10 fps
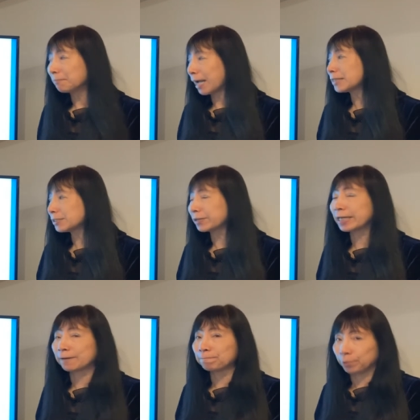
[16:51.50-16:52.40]
I still
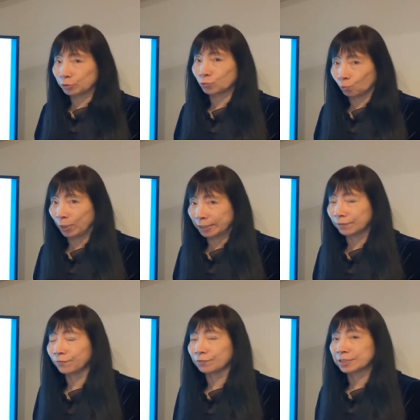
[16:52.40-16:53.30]
get
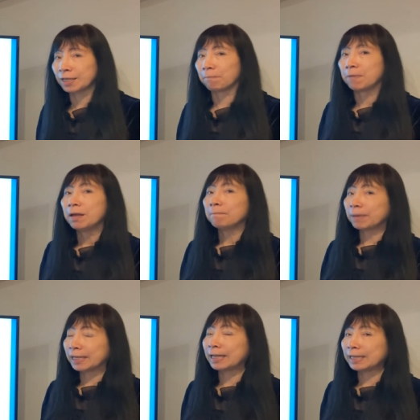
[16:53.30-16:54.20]
persuaded for some.
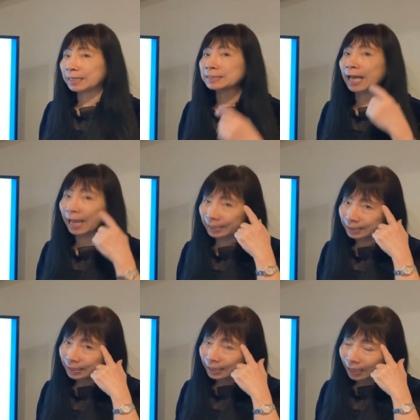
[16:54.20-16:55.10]
But at least I,
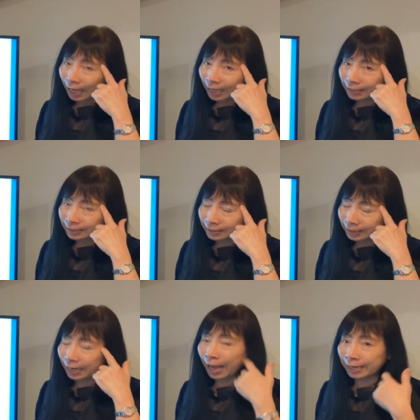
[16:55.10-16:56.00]
I
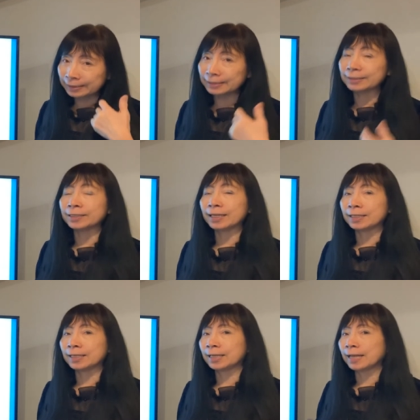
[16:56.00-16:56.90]
get idea,
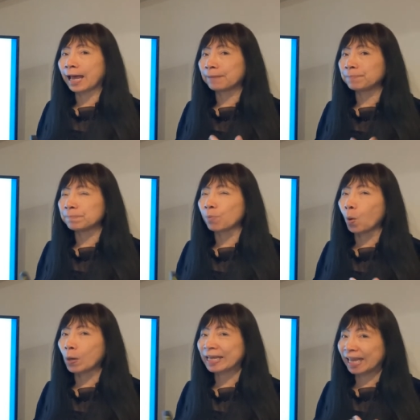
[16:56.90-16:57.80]
and then I be
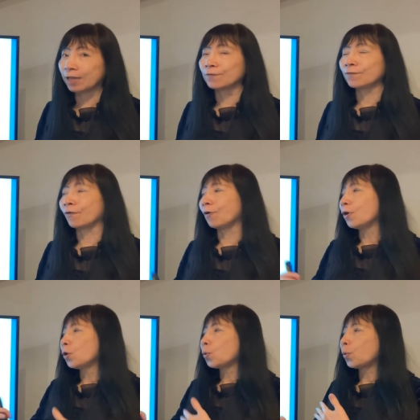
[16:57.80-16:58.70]
more careful
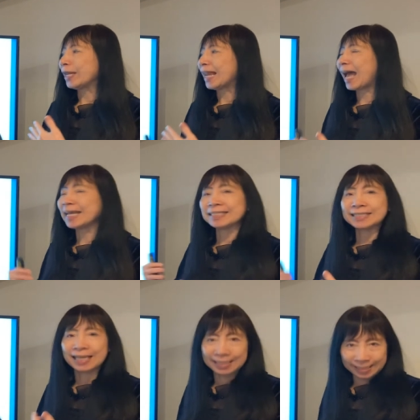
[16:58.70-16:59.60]
when I
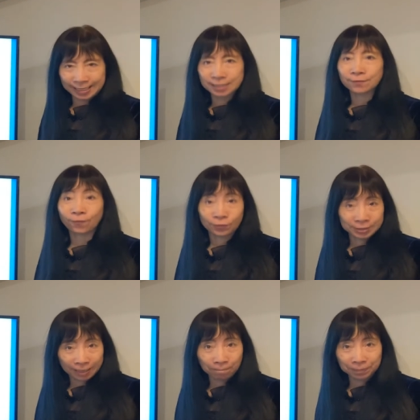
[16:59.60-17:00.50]
say yes for
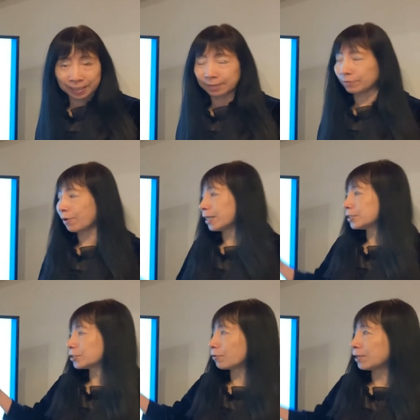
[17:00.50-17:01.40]
something, right?
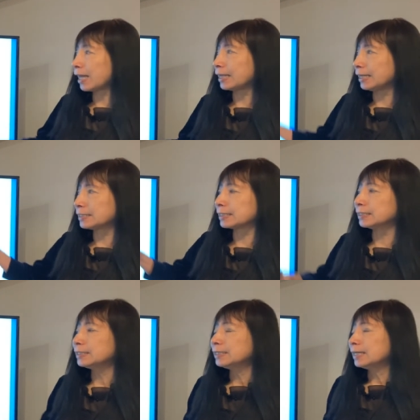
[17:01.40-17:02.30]
So that is a,
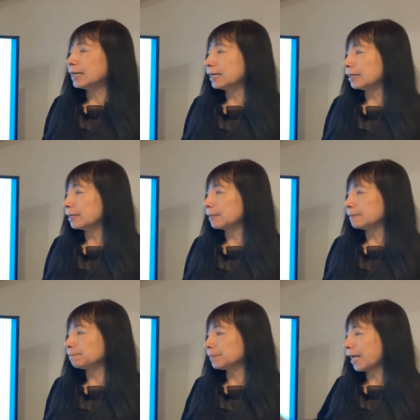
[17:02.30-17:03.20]
uh,
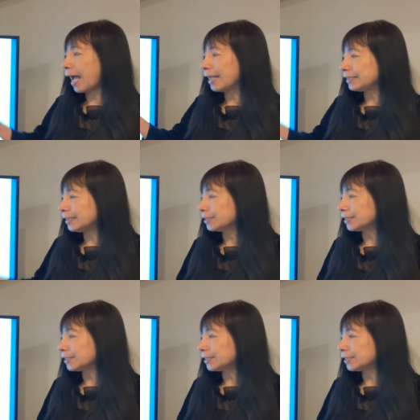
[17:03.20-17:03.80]
the idea